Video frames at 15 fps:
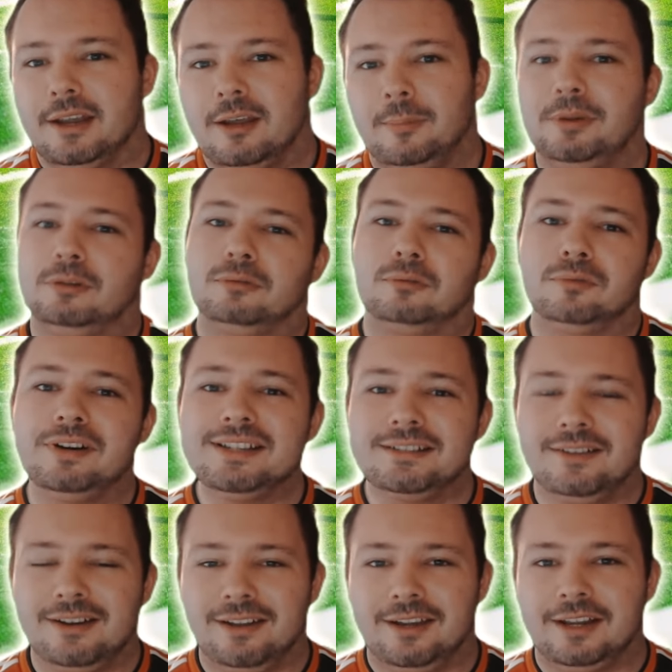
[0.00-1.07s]
But the reason
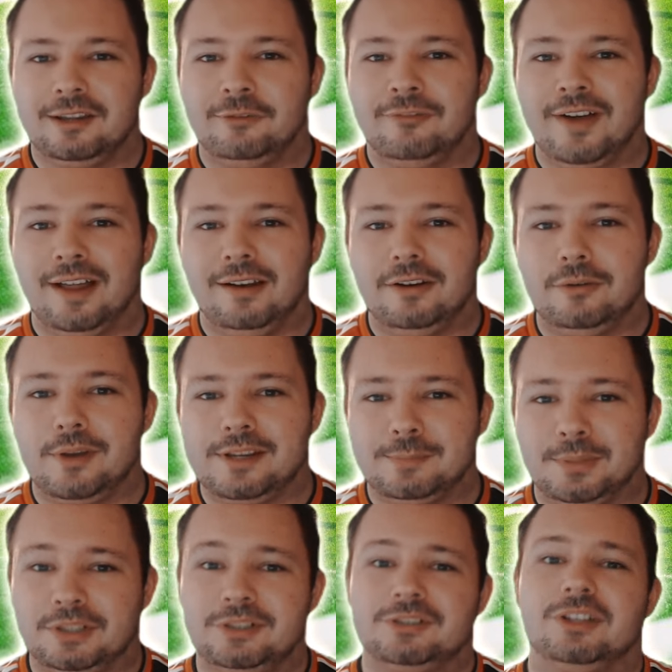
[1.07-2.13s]
I like the value is
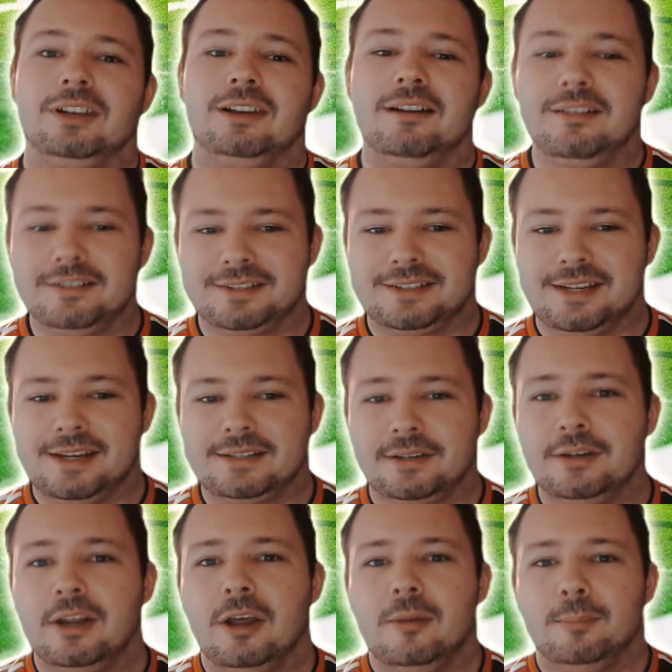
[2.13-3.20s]
because last season,